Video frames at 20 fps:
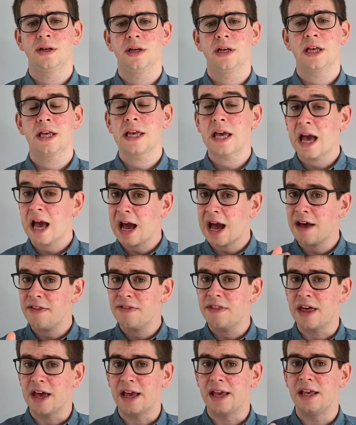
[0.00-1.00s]
Can
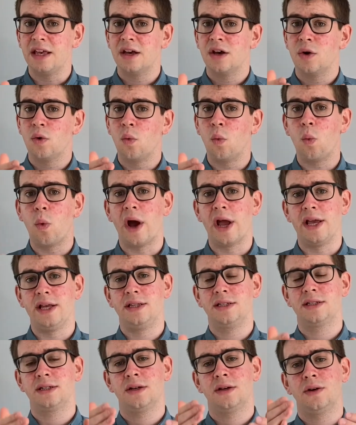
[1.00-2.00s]
they
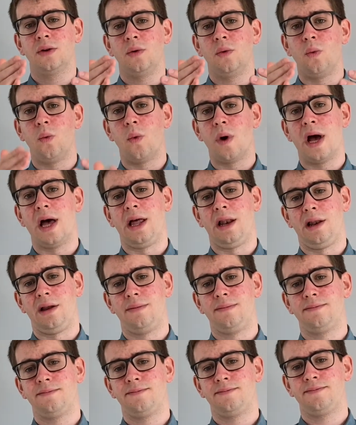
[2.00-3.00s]
wait well?
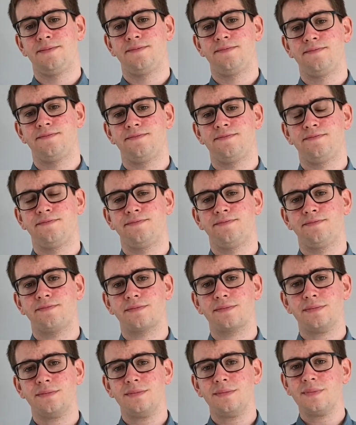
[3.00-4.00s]

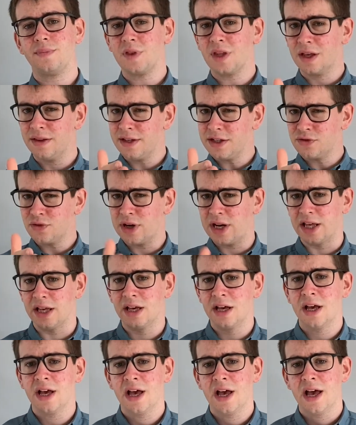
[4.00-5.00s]
And this really
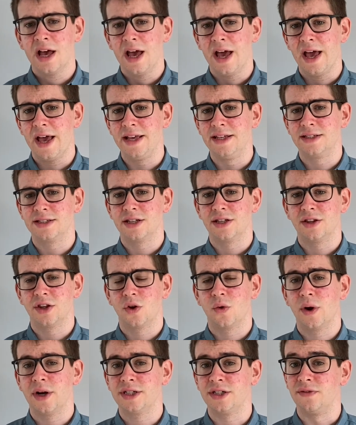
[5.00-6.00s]
is the
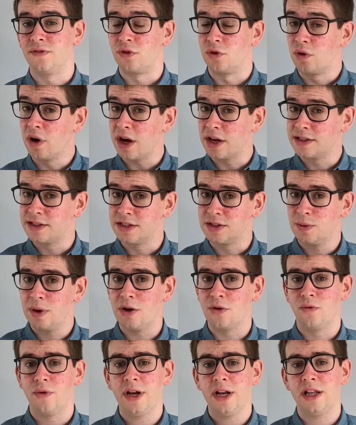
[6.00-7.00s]
question for us as
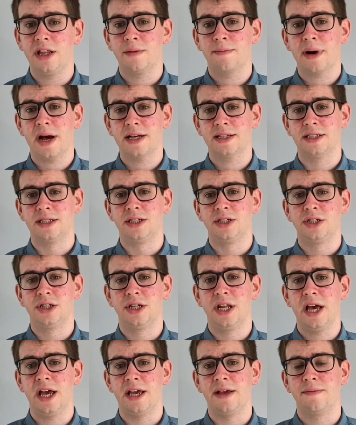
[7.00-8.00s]
well, reading the passage
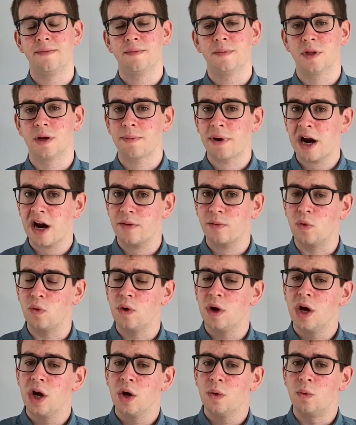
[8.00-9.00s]
today. The
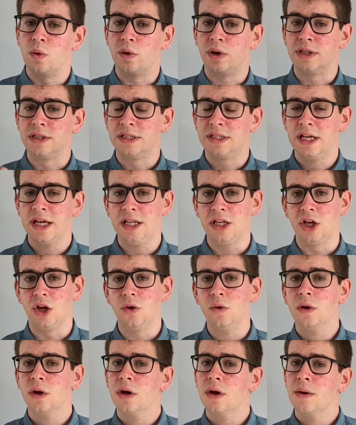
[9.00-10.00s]
parable will
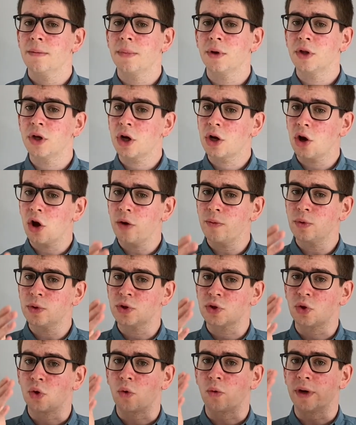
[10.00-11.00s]
continue, but the global
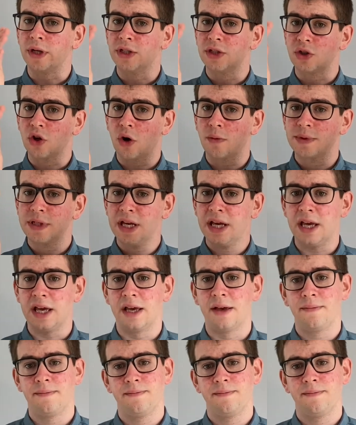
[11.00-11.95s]
story stops here,